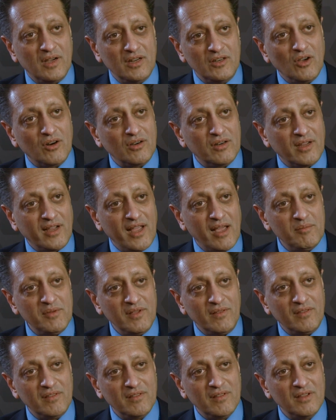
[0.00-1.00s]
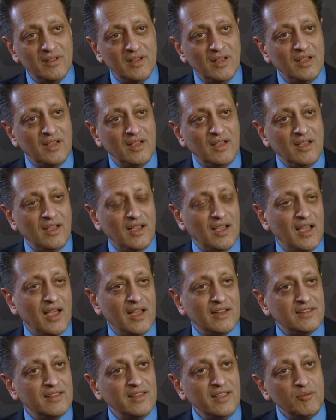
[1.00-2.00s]
Dr. Kamath
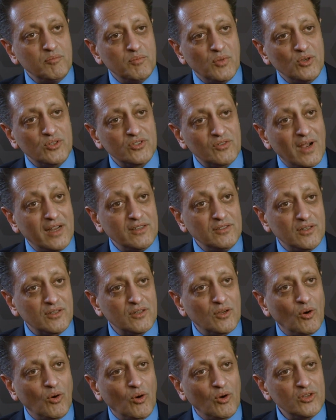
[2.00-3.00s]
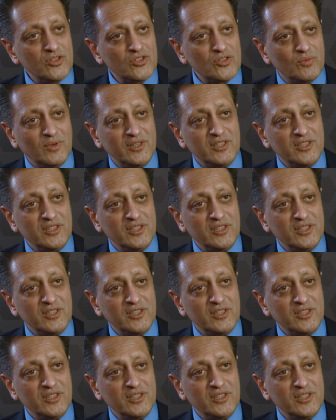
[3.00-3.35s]
at the postgraduate course,